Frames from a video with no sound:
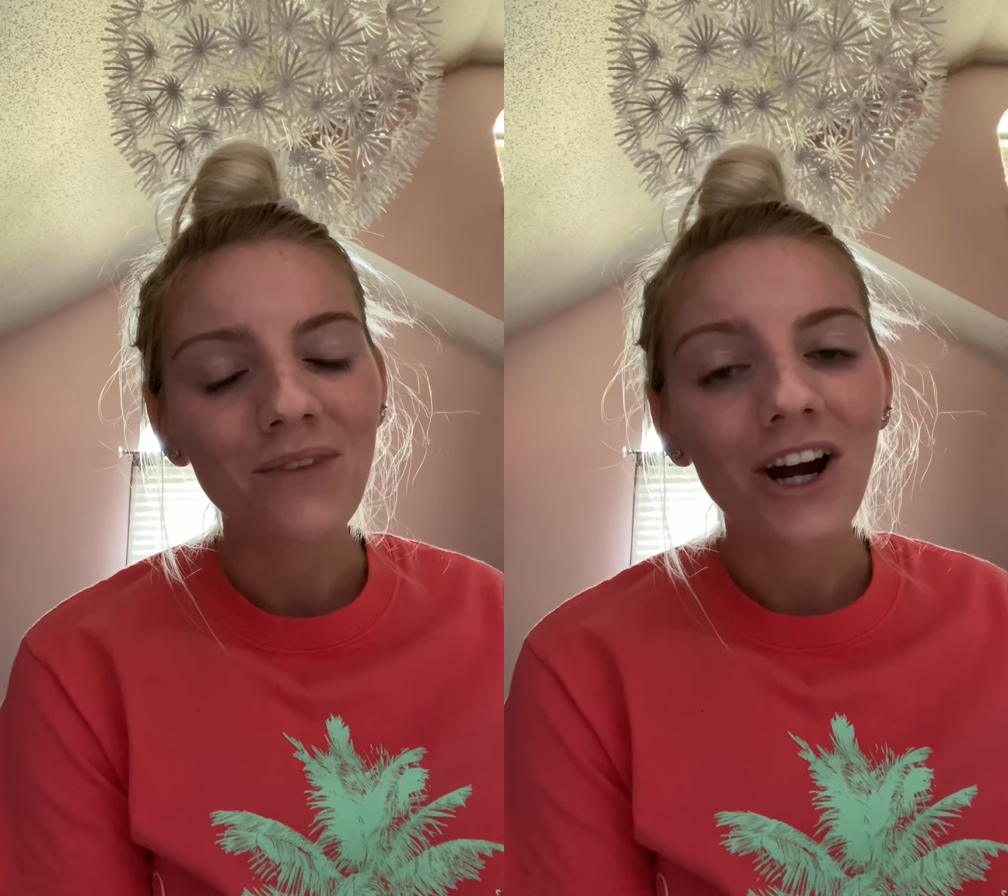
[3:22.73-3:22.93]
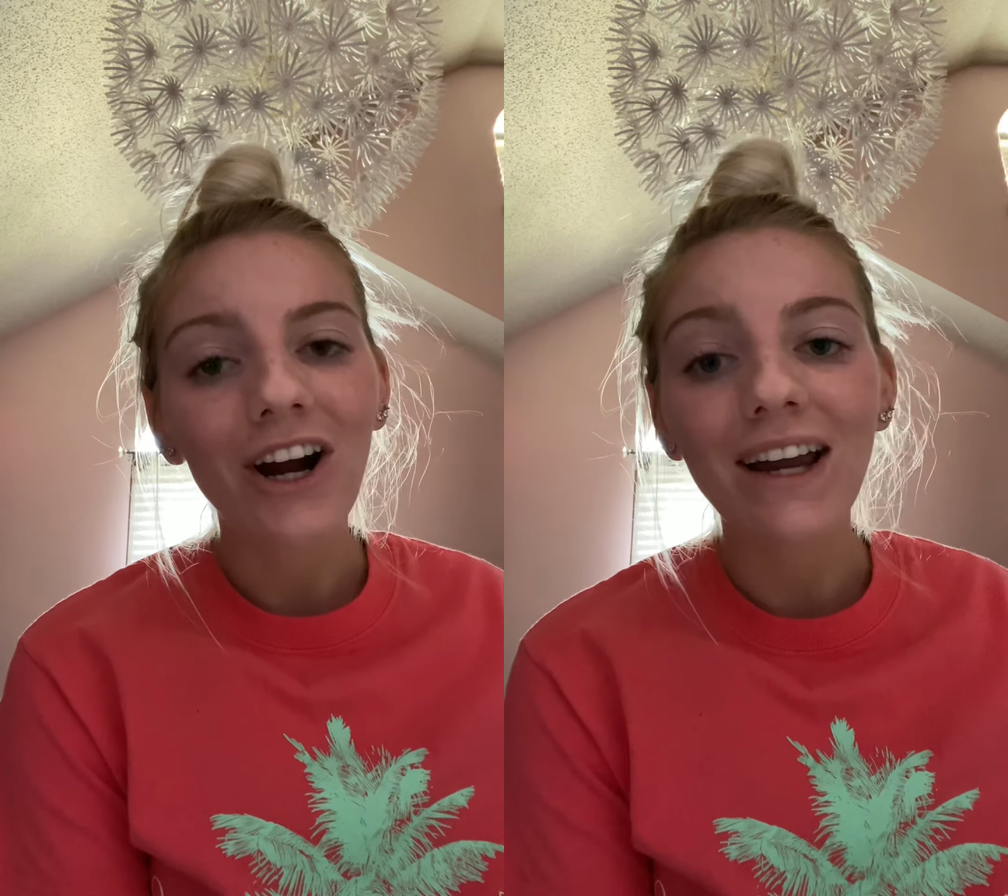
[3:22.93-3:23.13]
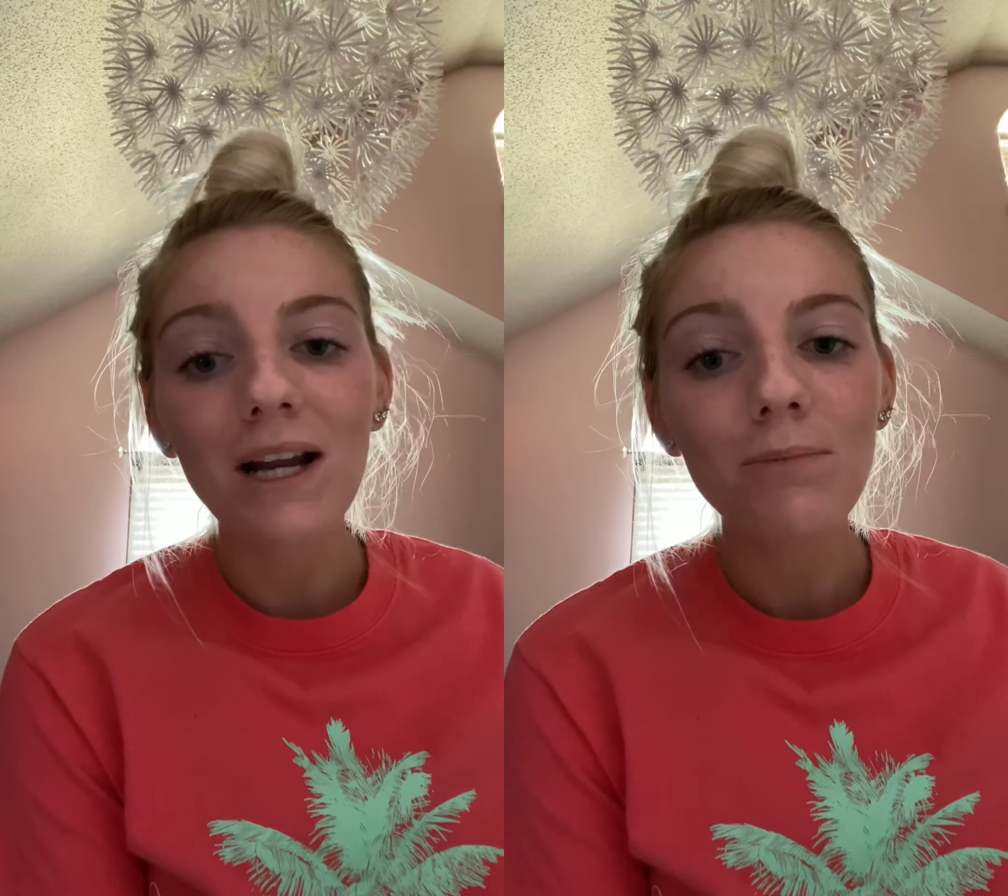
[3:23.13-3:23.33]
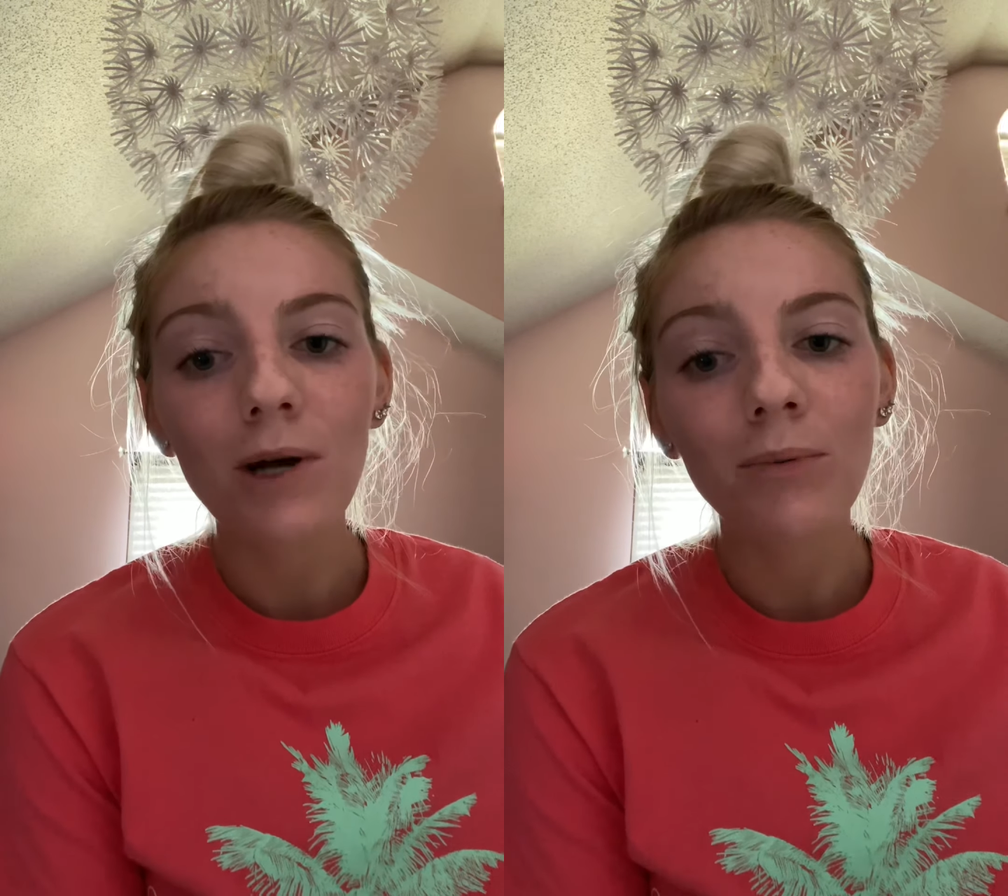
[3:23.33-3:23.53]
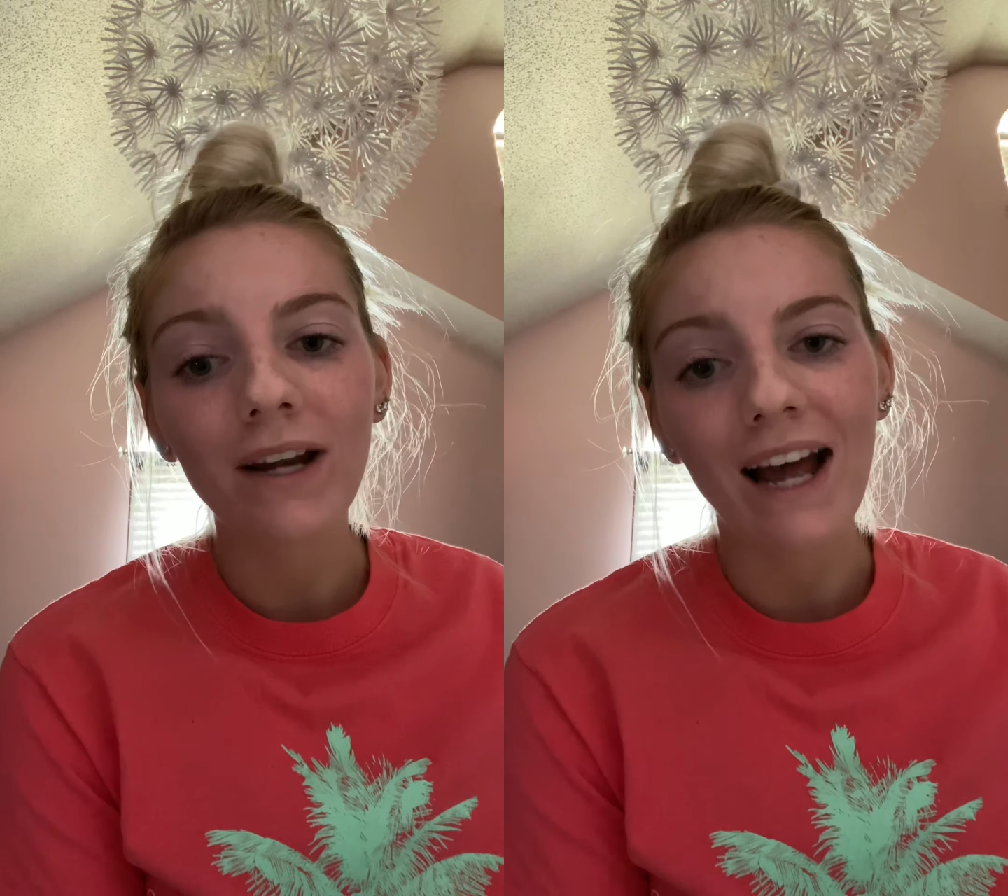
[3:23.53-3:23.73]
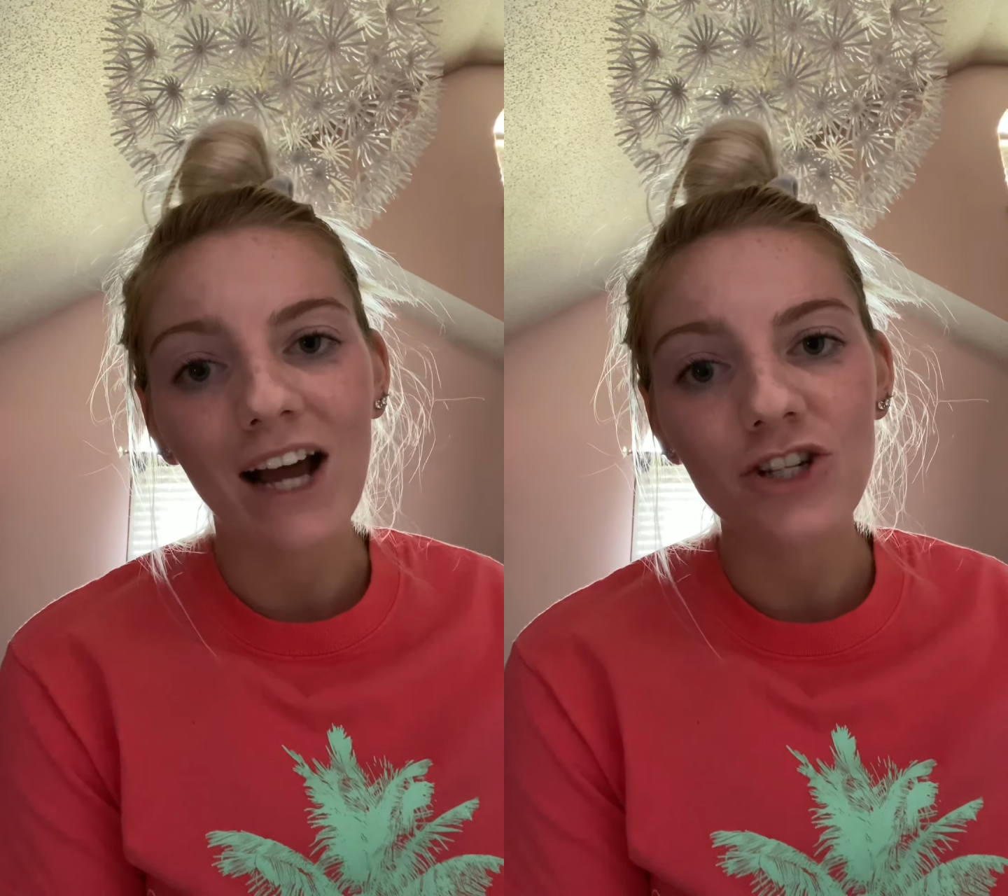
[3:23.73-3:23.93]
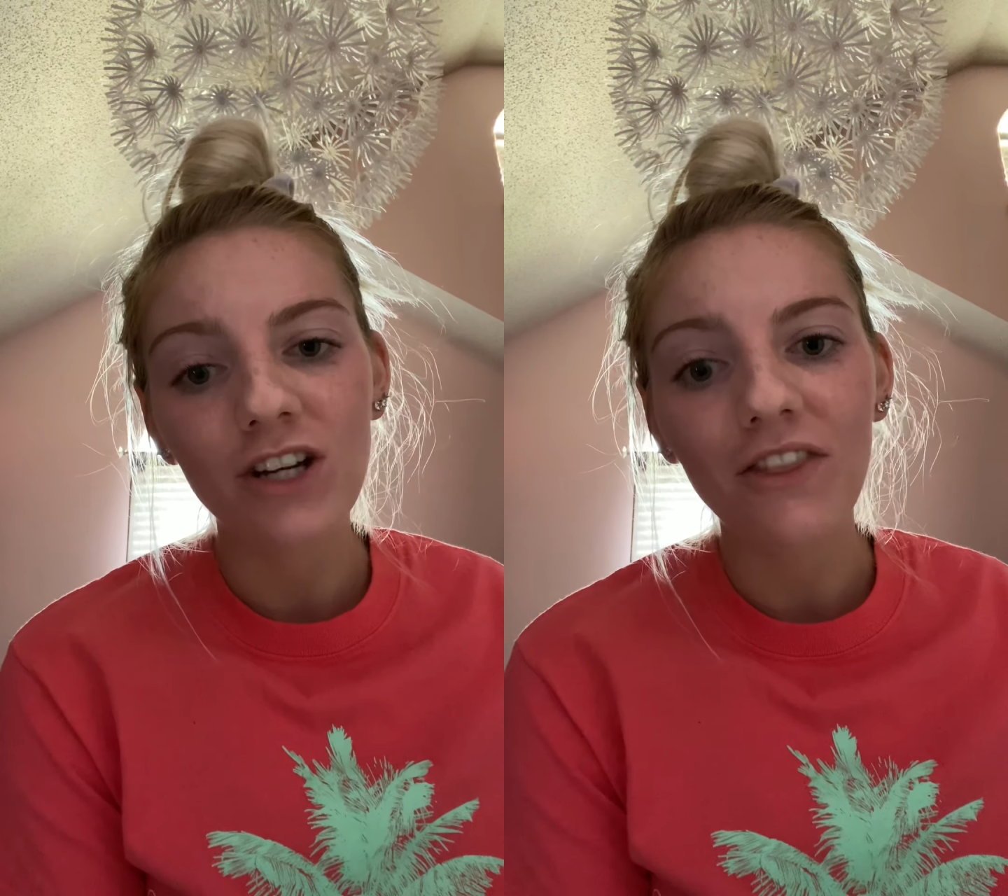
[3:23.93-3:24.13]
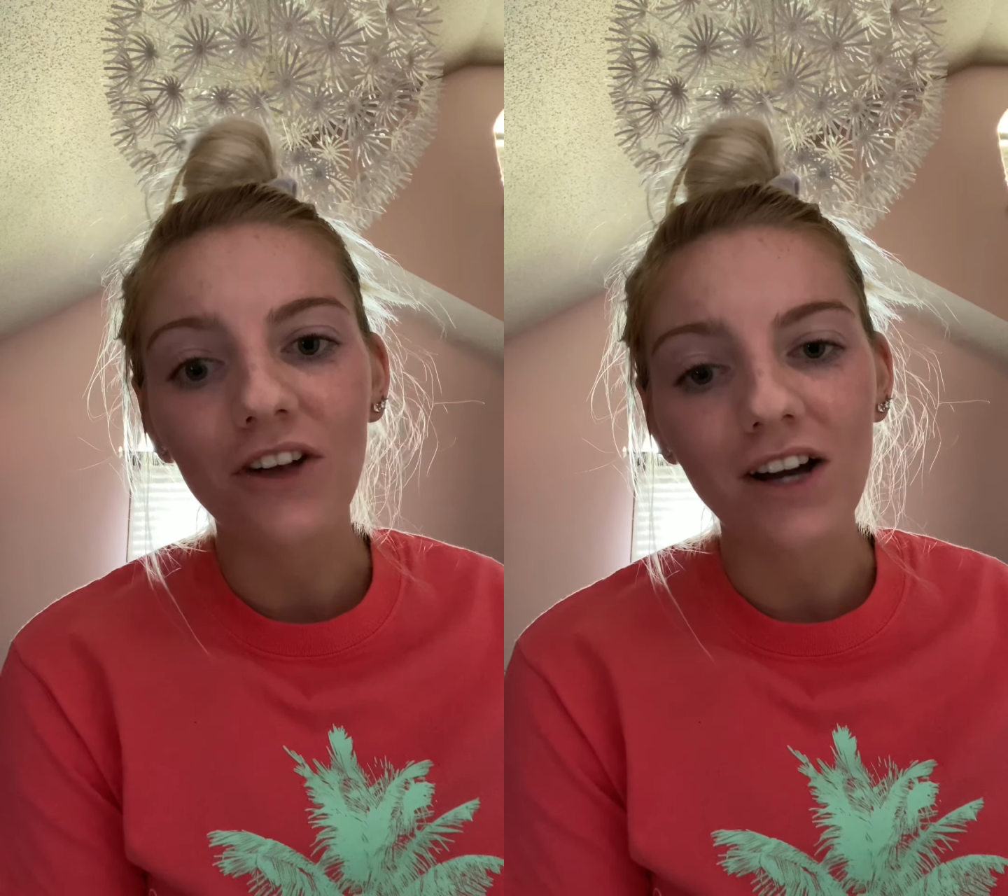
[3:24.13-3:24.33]
are inappropriate action
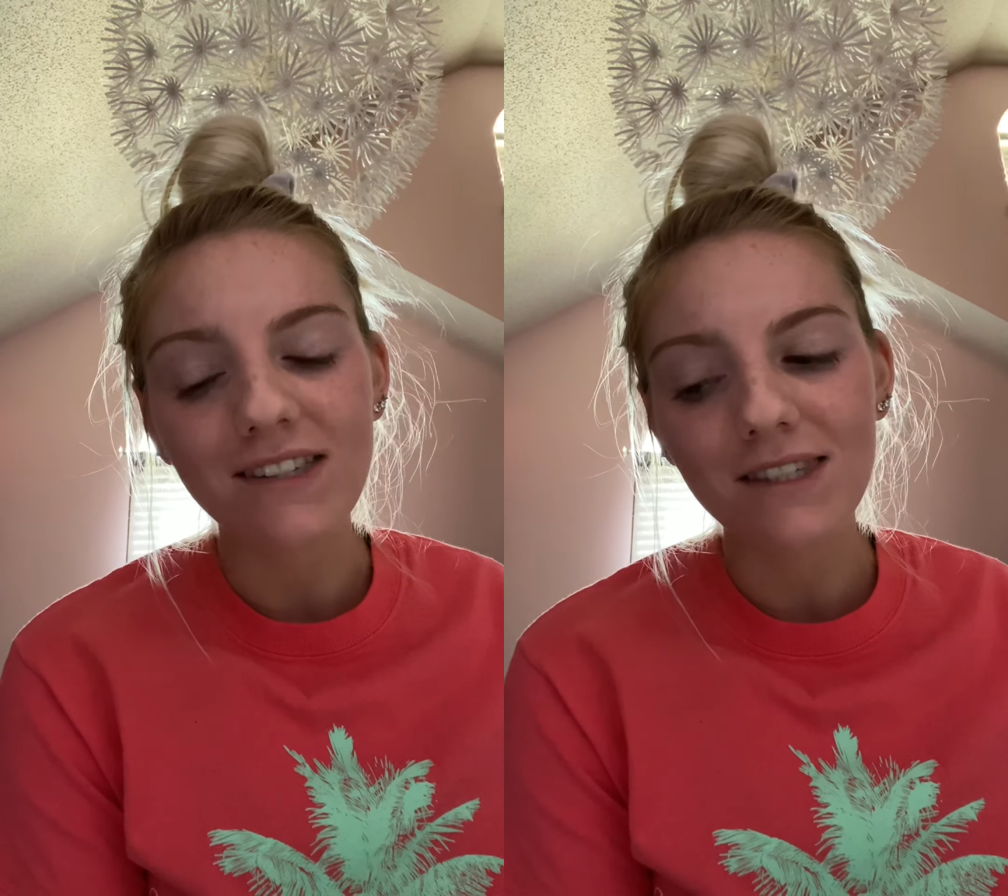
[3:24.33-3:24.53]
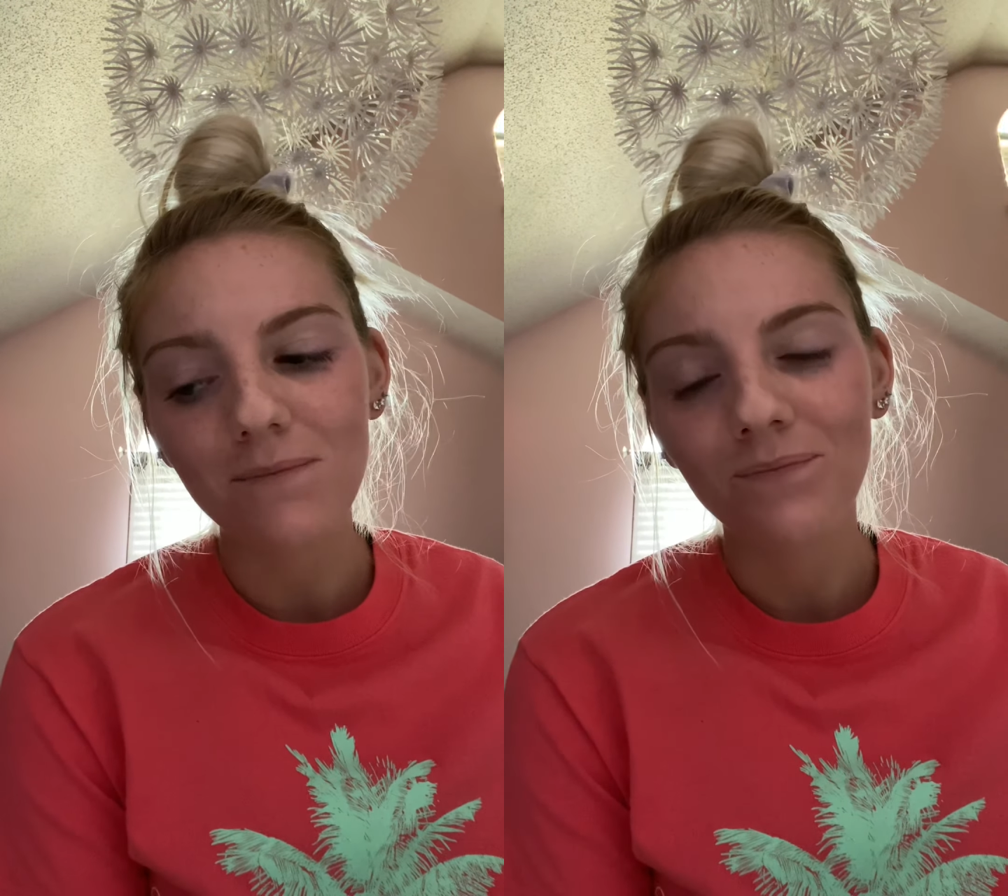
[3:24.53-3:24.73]
and thoughts.